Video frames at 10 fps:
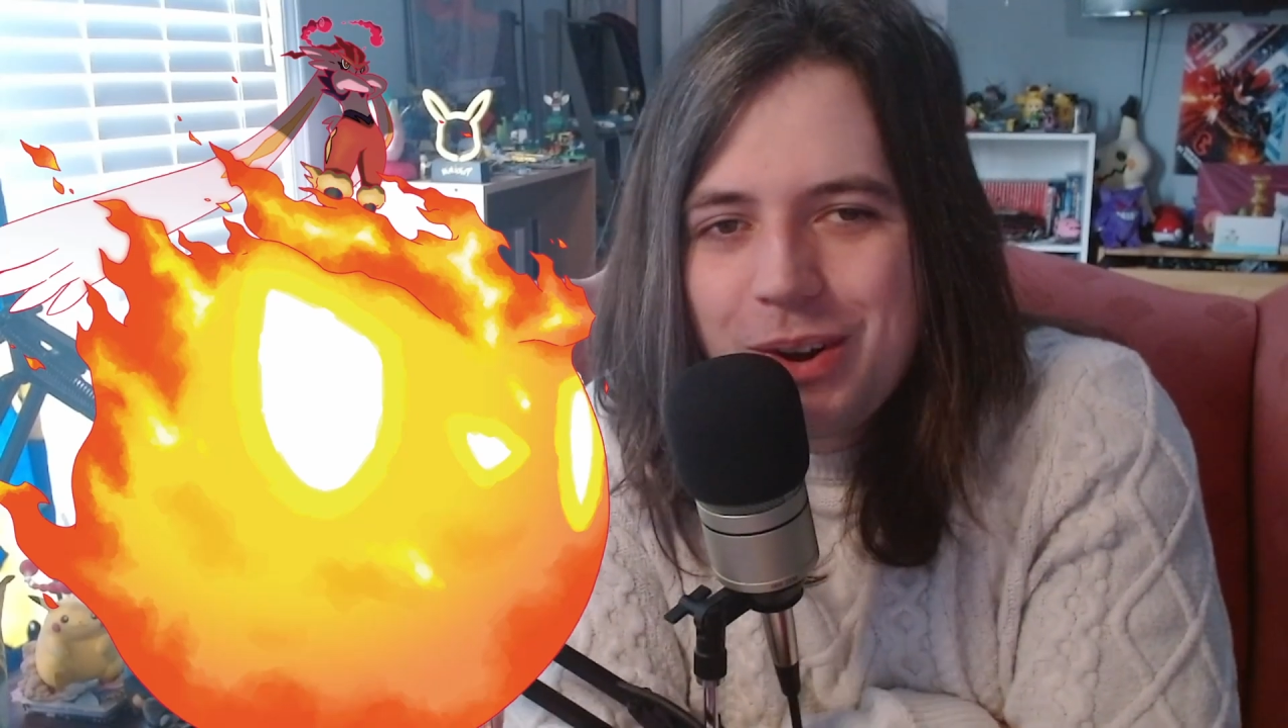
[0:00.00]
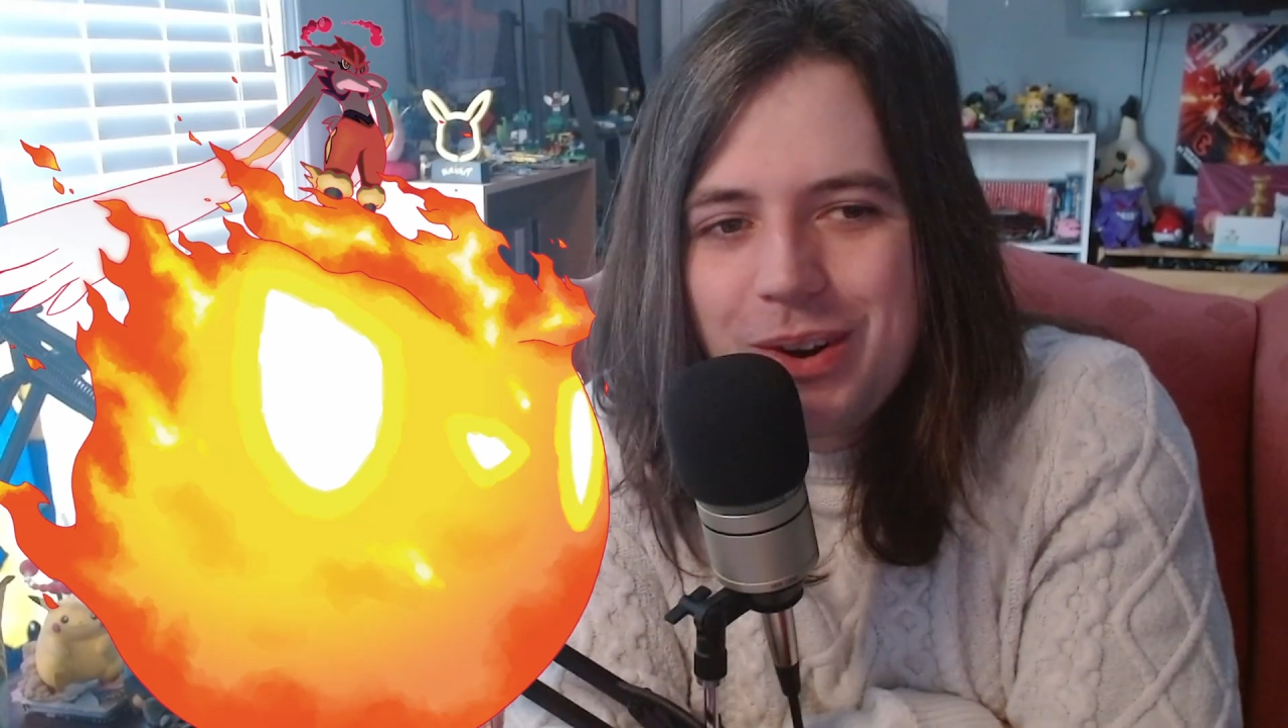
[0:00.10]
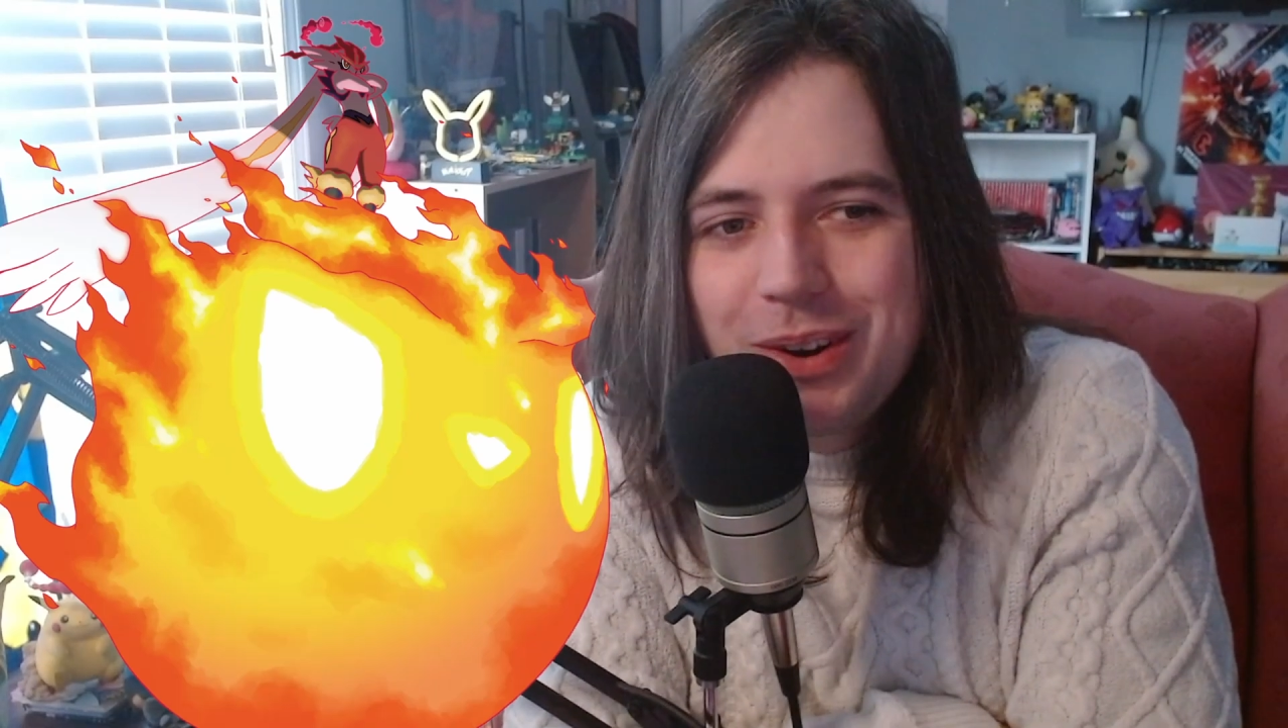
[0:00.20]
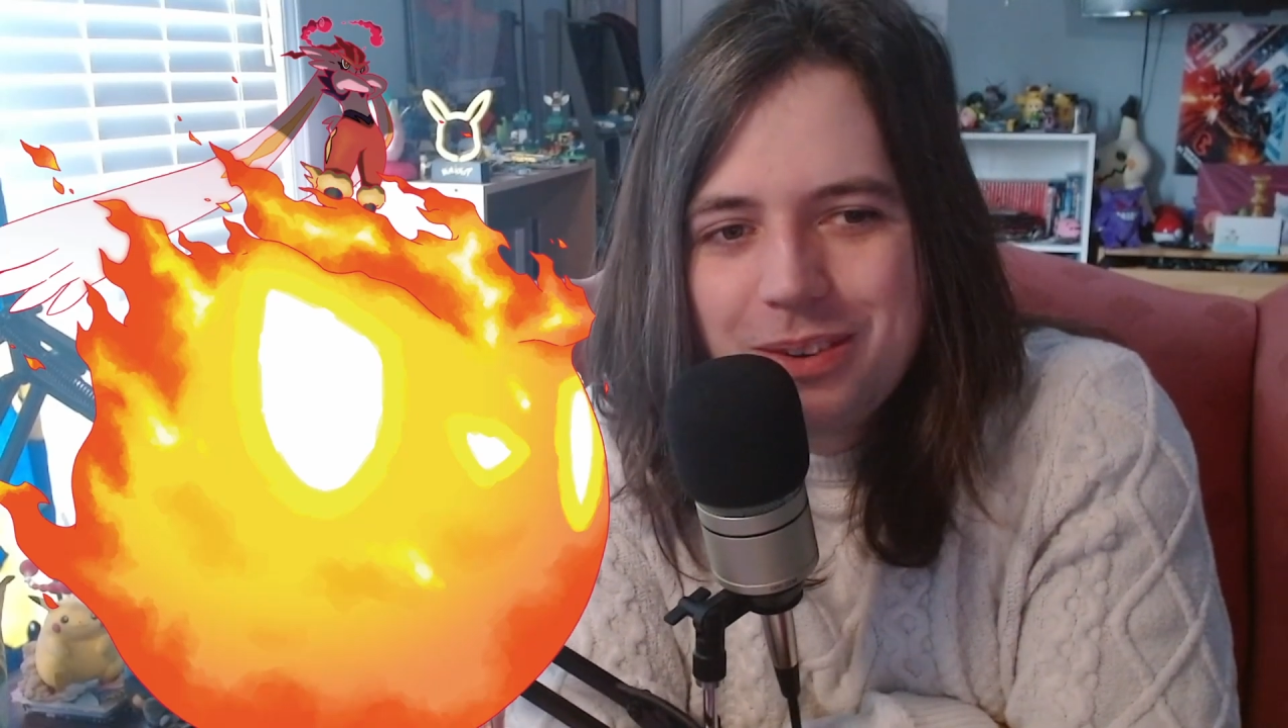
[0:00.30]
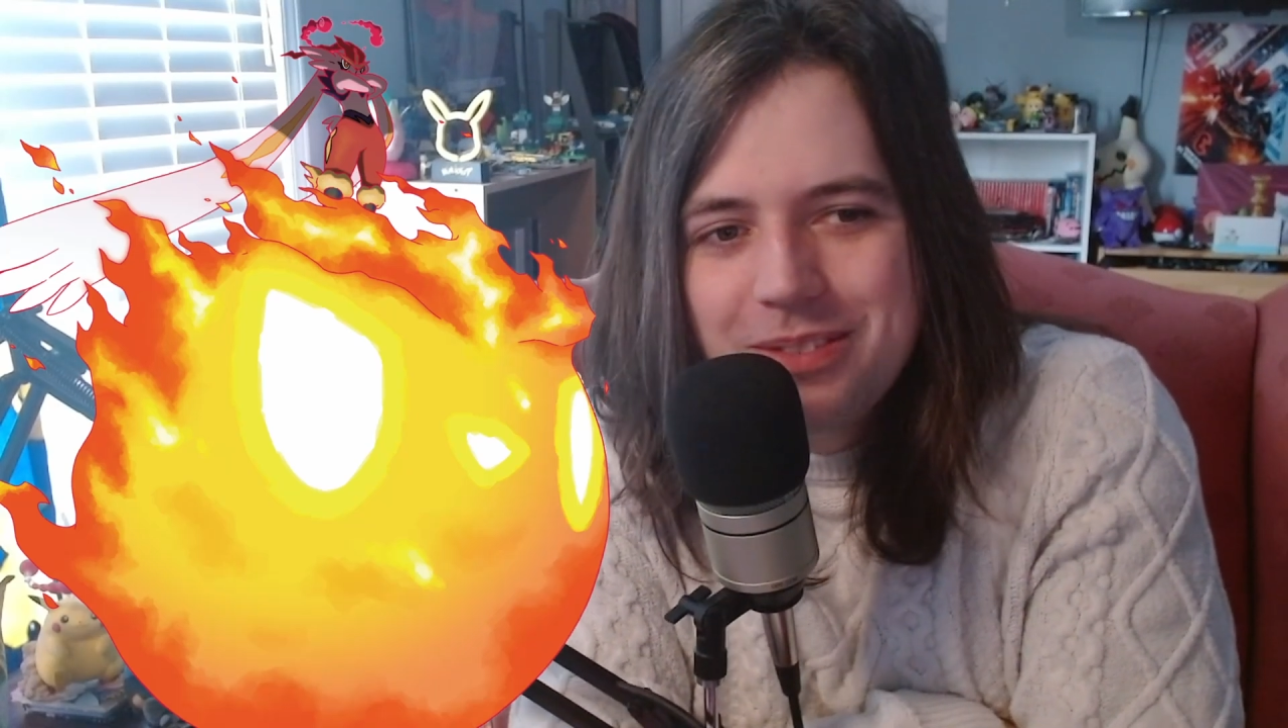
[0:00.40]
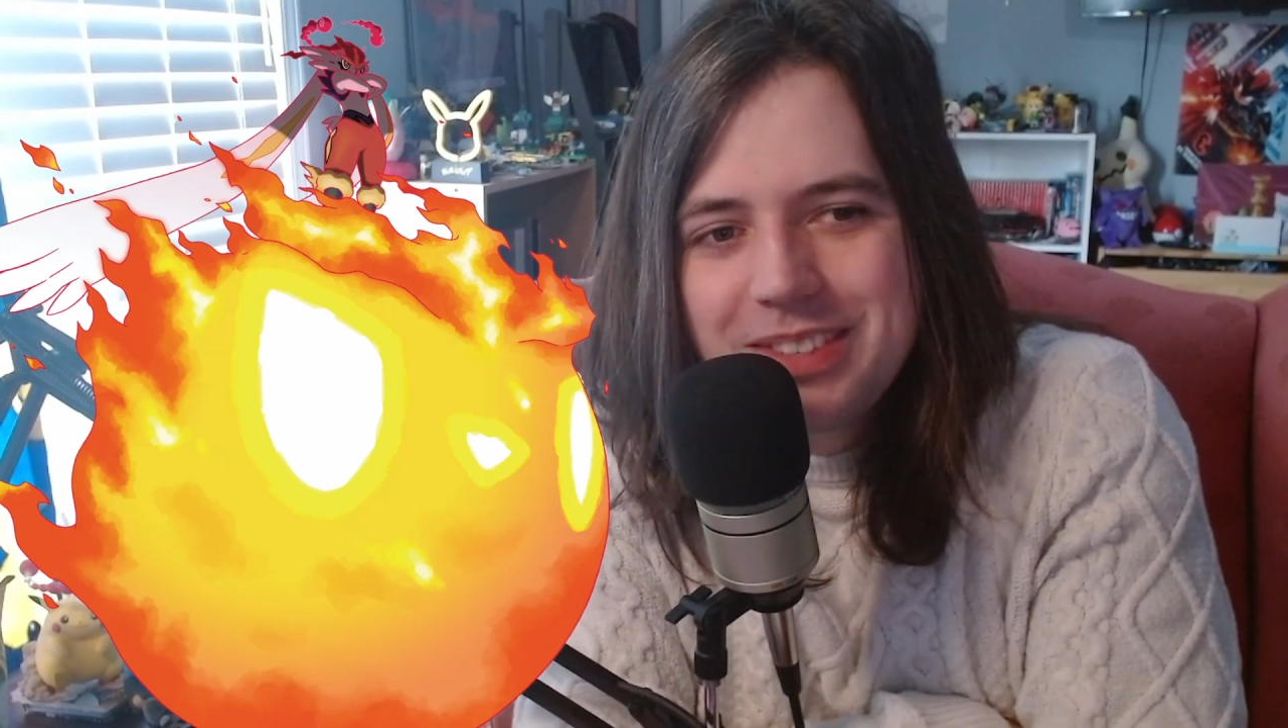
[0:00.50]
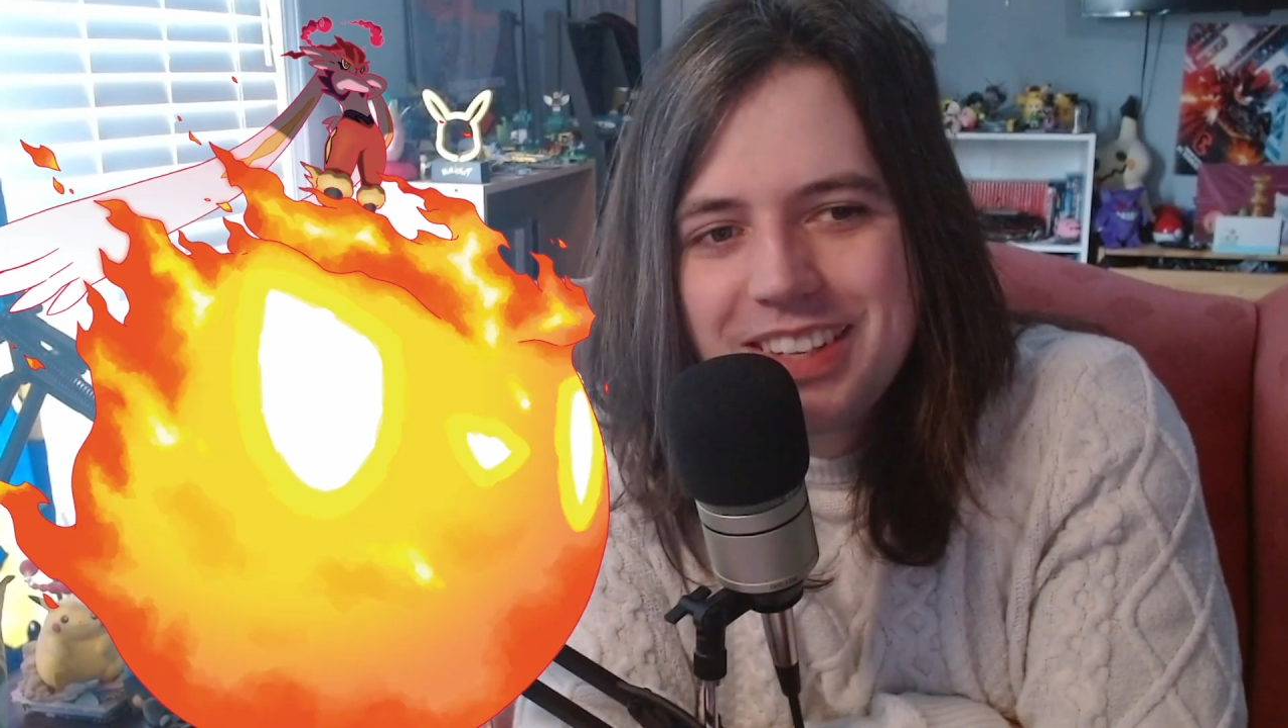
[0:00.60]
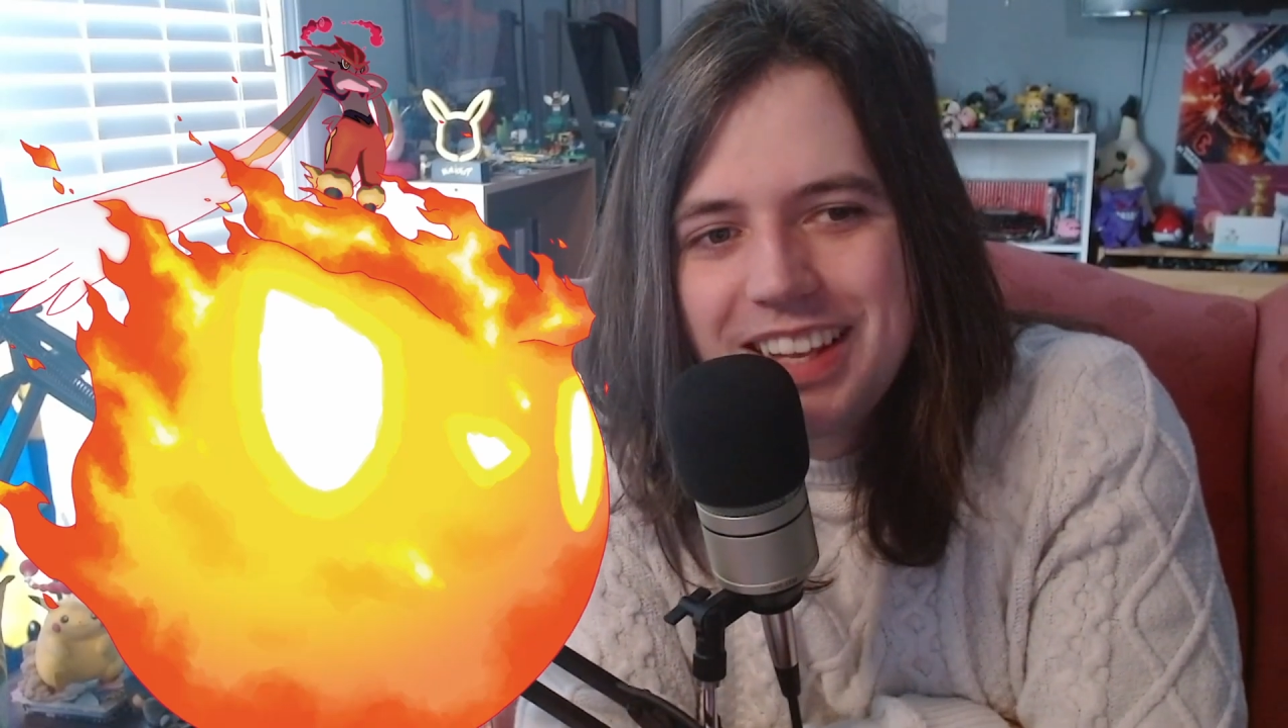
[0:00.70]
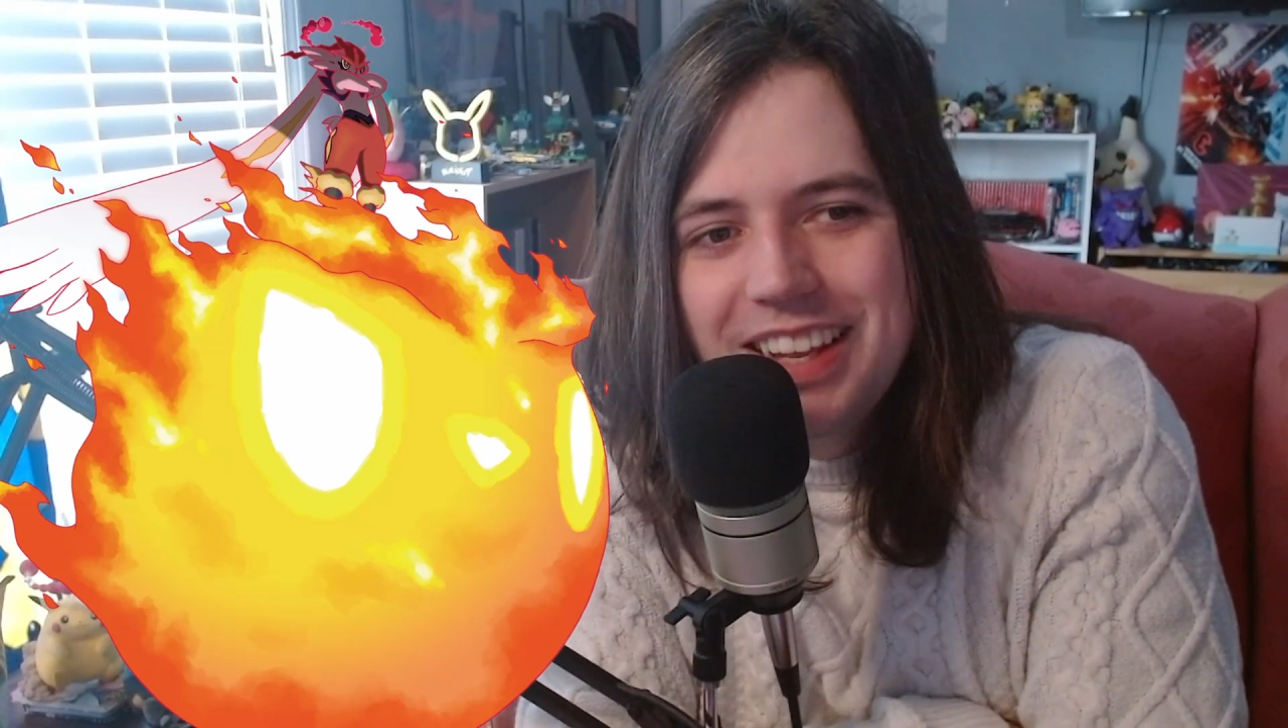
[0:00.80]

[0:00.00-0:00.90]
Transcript: arms,